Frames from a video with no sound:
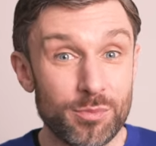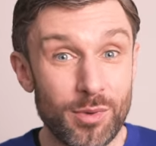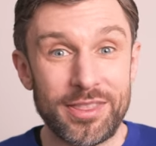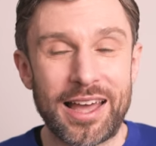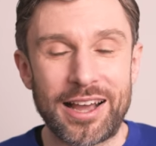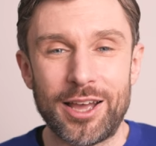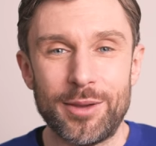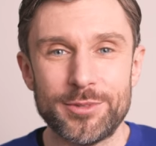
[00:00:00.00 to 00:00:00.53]
when
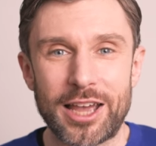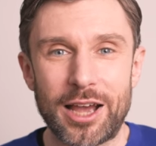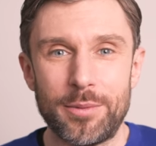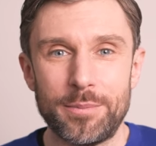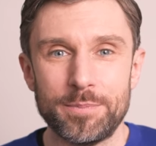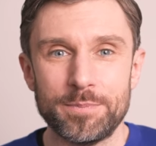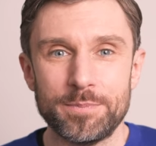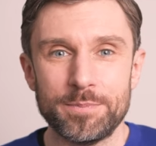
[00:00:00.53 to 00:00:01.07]
that comes
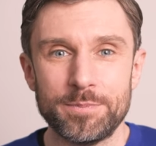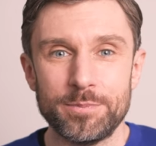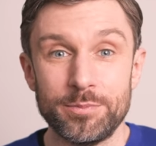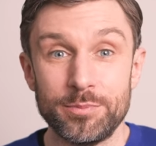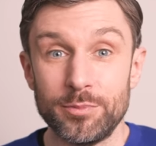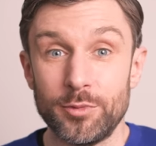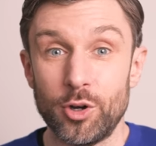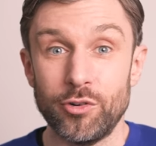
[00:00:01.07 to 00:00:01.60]
out.
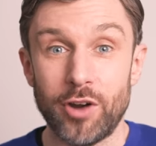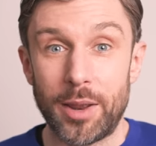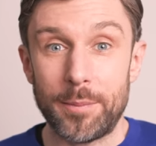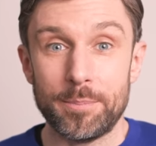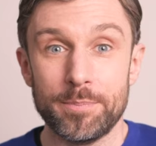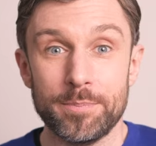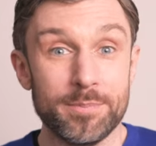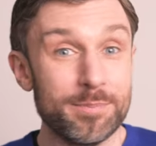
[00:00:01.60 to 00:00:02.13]
All right,
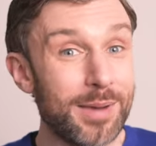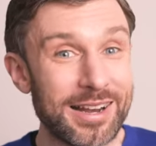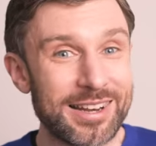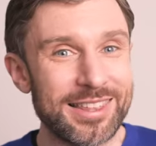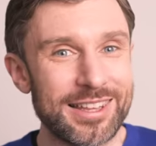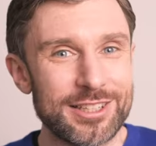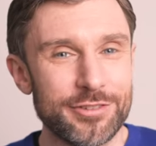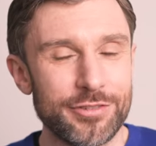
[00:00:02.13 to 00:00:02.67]
back to
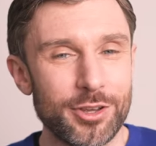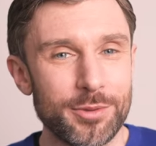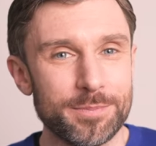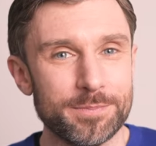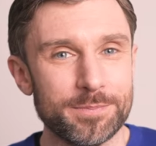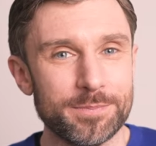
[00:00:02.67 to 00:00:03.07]
the interview.